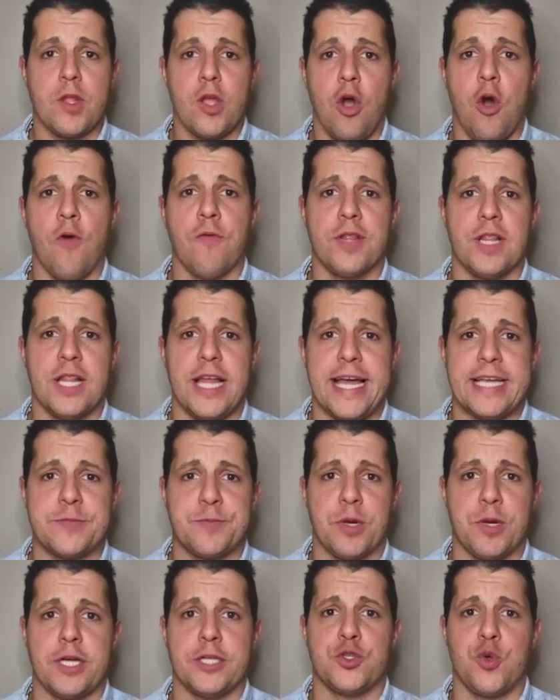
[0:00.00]
over the
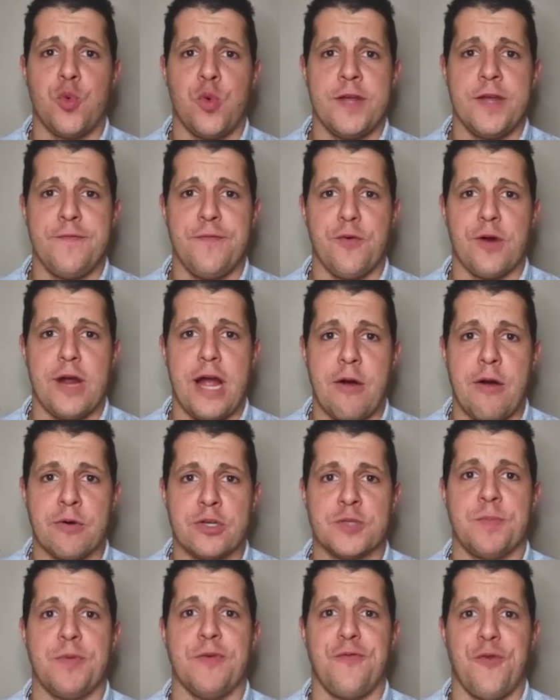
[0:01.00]
last probably 24
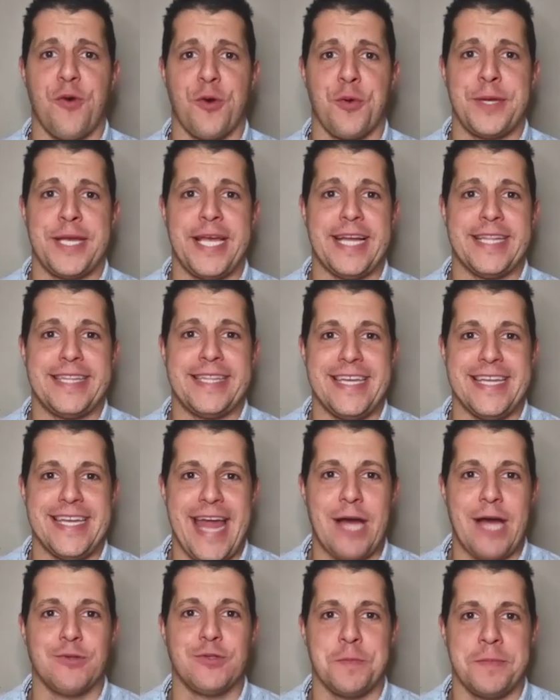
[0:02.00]
hours before we got the
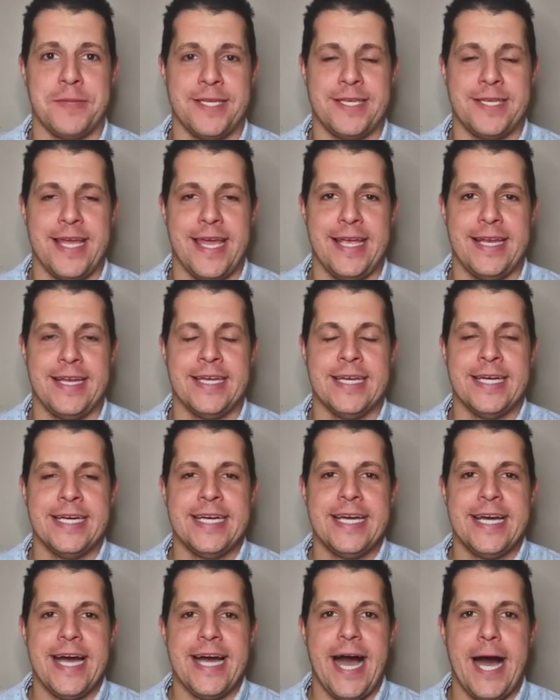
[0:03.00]
announcement date,
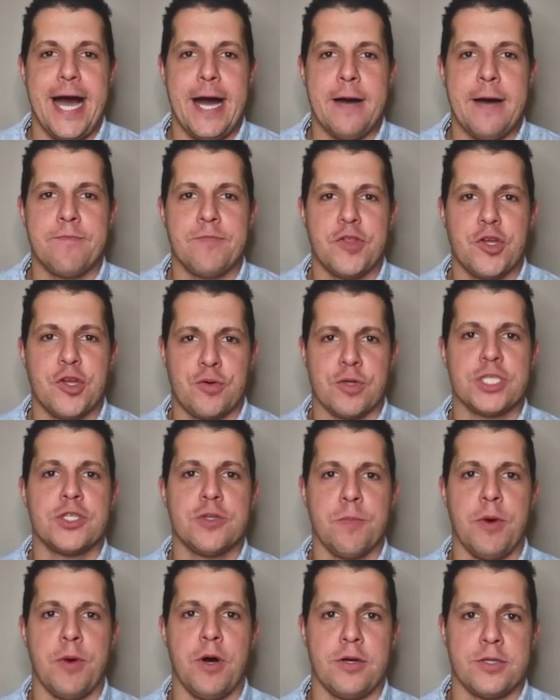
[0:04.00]
the
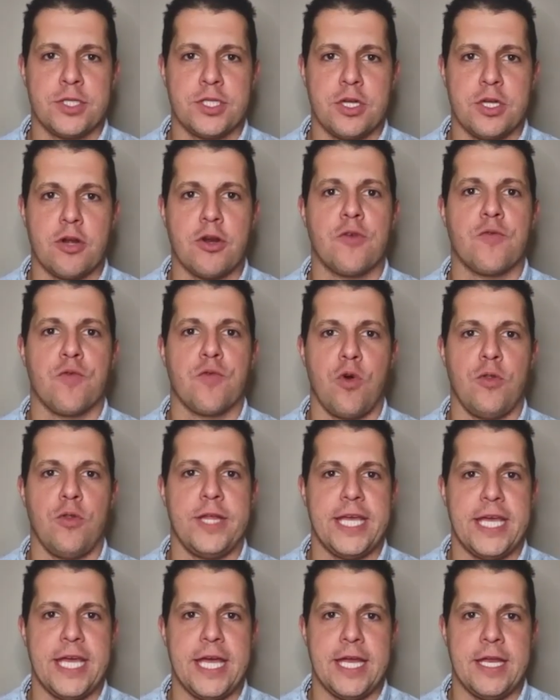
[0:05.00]
crystal ball started
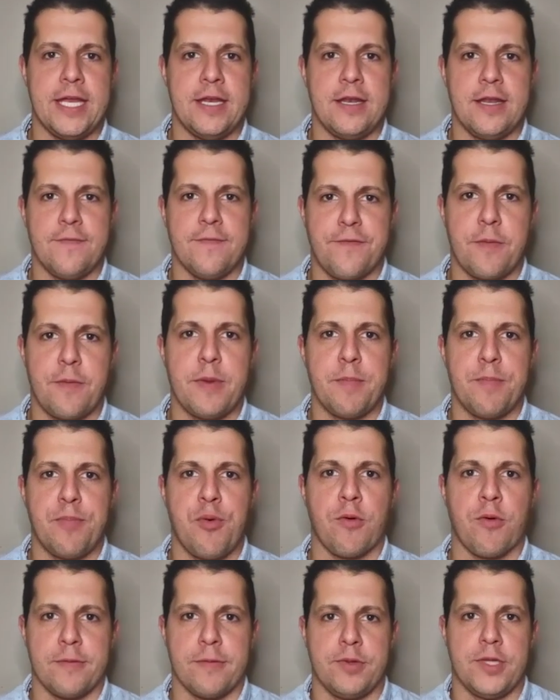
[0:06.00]
rolling in from
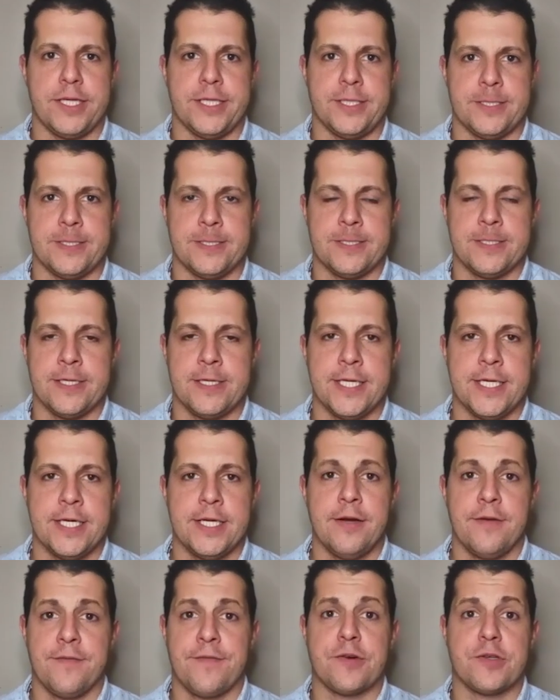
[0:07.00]
important places.
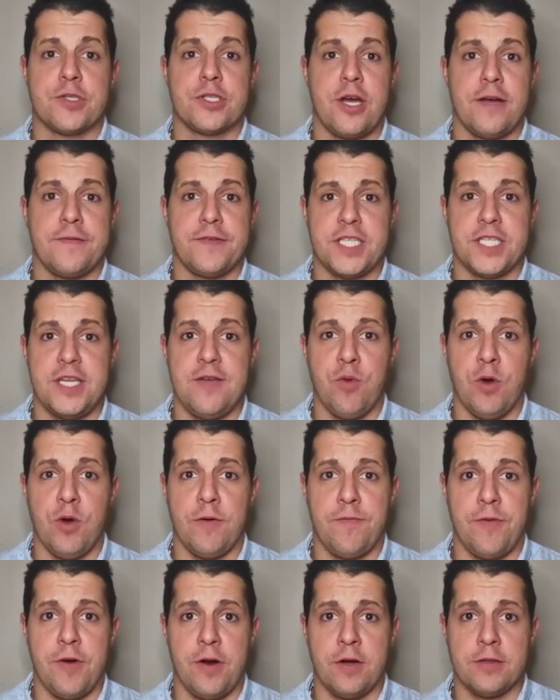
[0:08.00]
First off, Steve
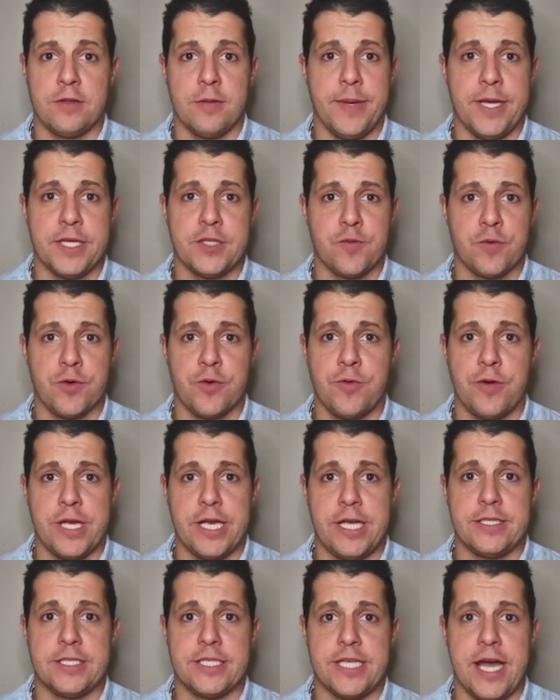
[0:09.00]
Wiltfong, the best
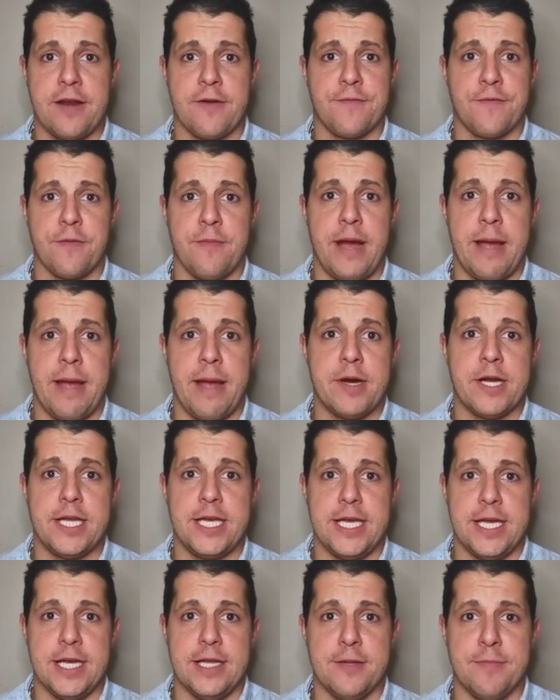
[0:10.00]
recruiting insider for my
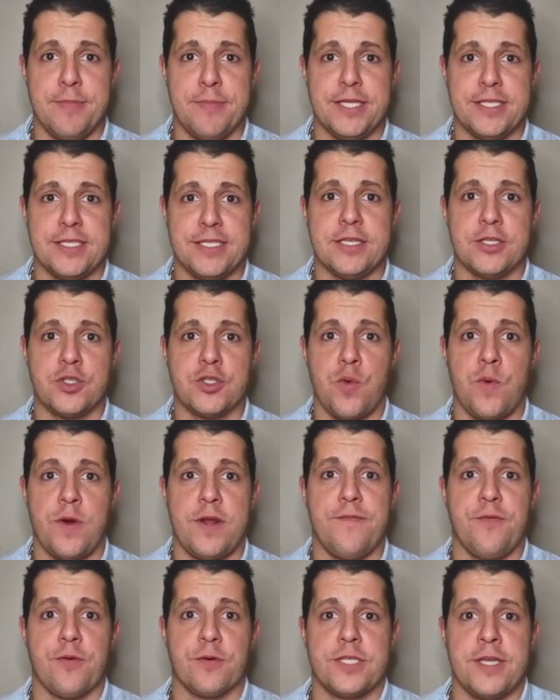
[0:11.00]
money in the business,
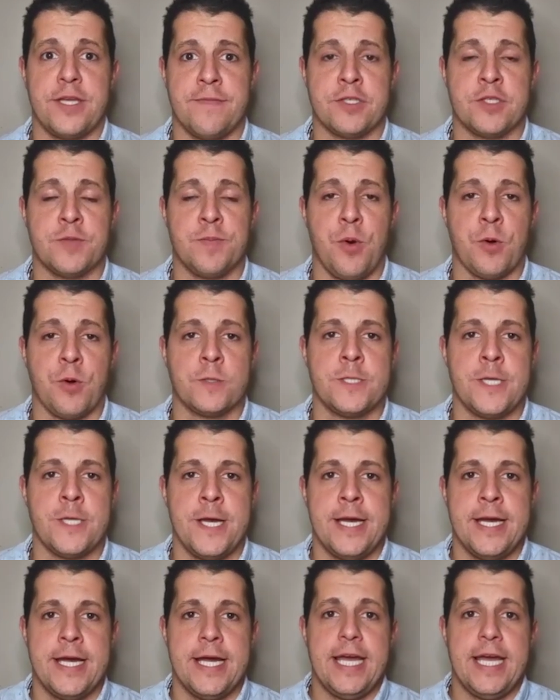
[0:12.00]
247 Sports.
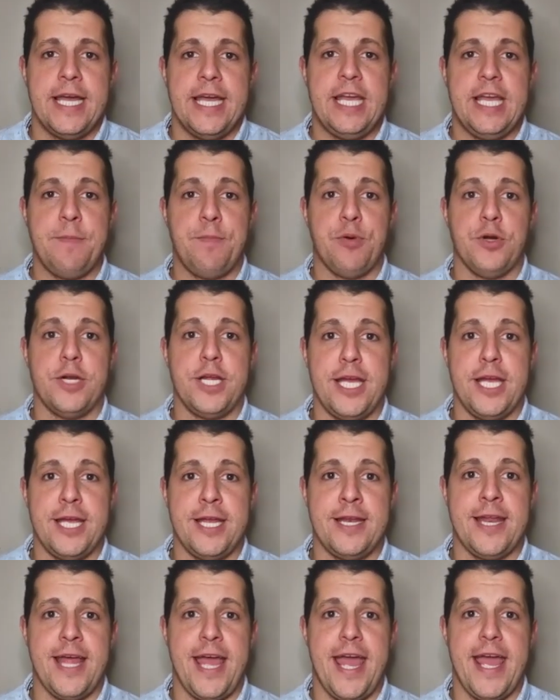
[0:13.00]
He put
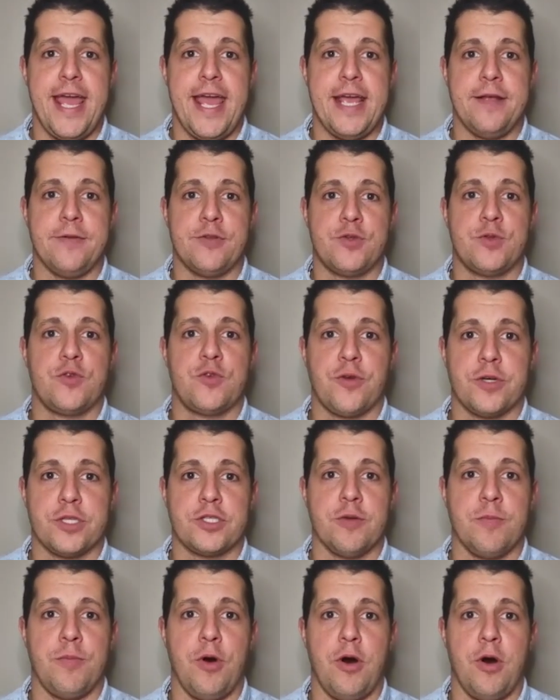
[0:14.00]
in a
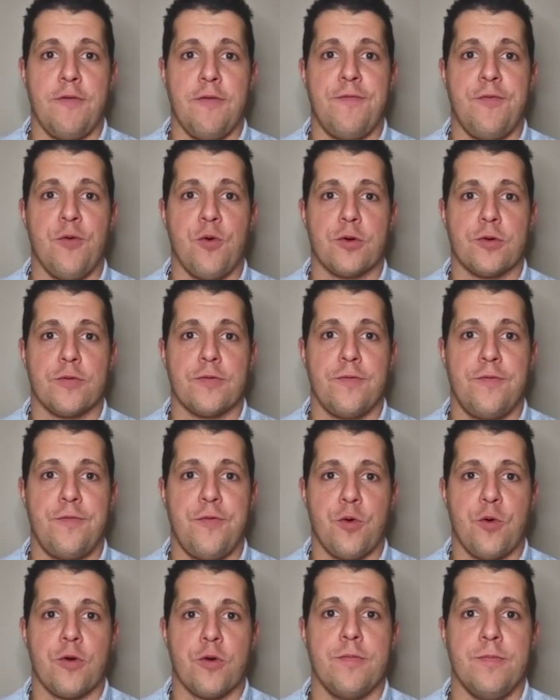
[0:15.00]
crystal ball for
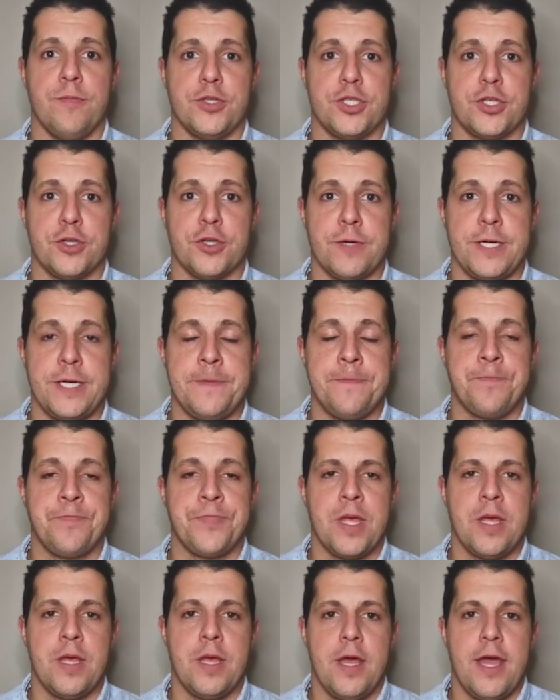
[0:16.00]
Missouri.
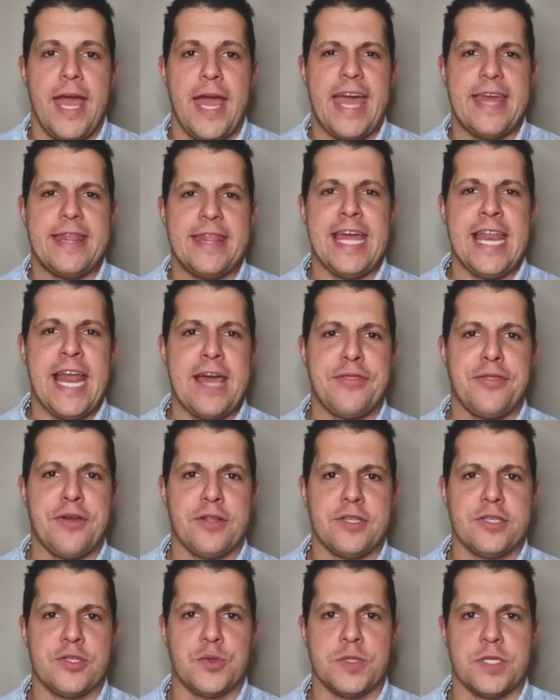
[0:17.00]
And then I
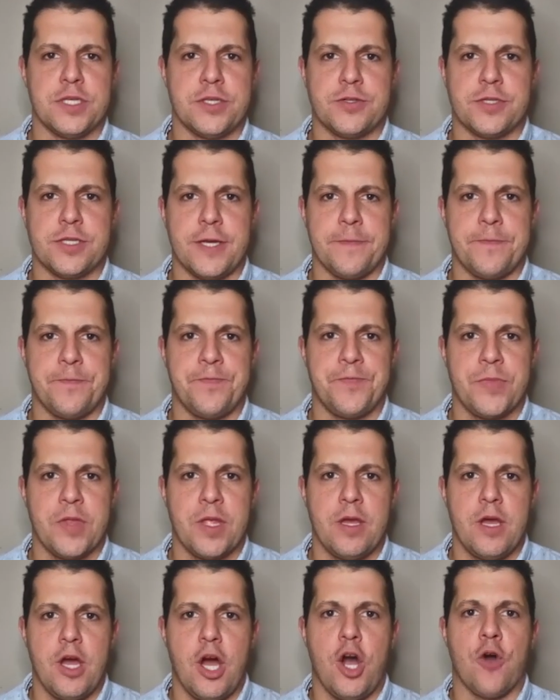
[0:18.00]
thought this was interesting.
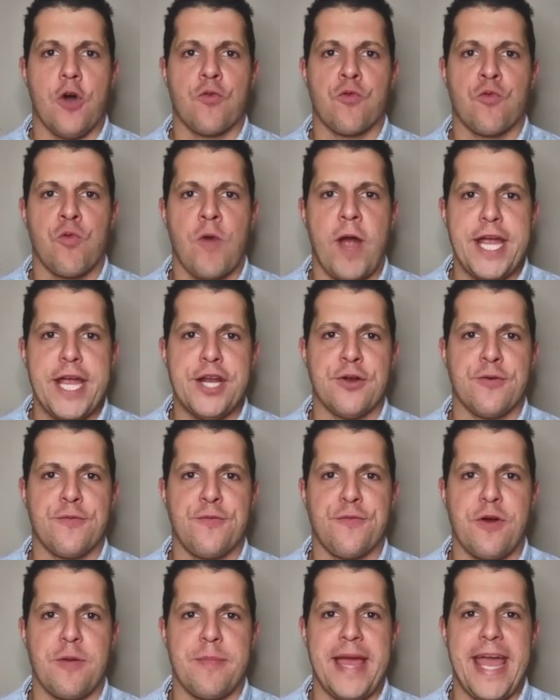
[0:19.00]
A writer
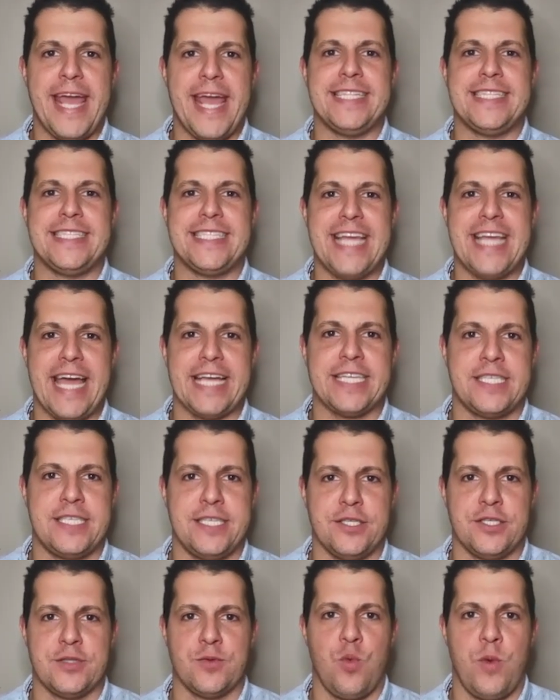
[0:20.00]
from a
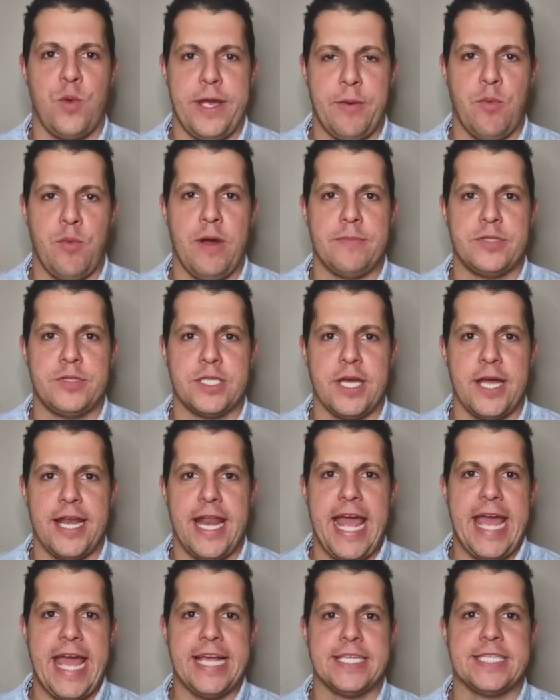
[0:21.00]
Texas website,
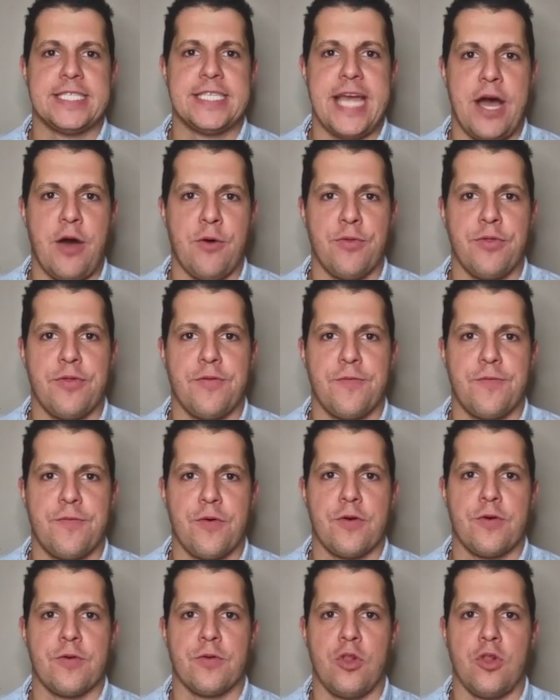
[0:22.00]
Hank South,
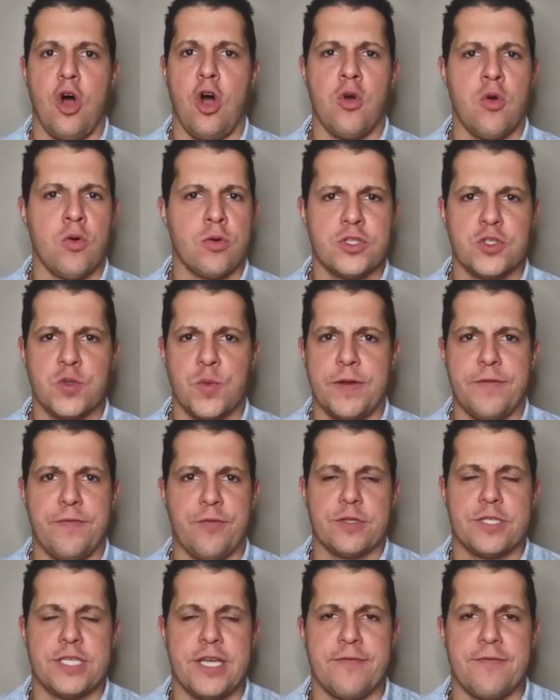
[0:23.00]
for Longhorns
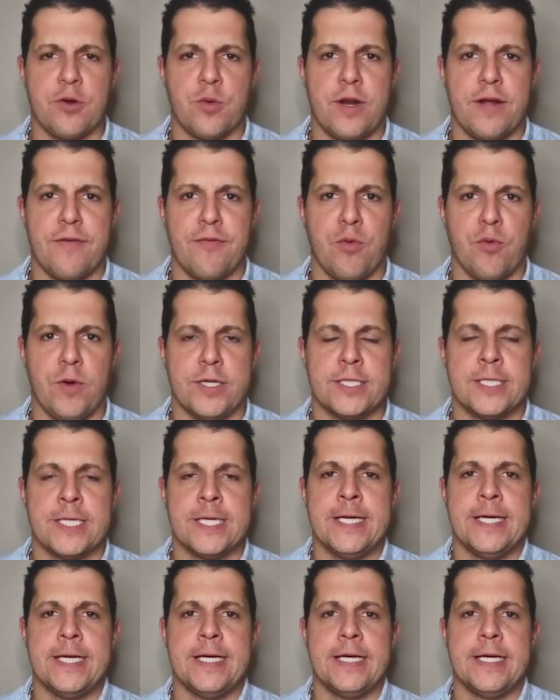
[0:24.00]
247 or whatever it was,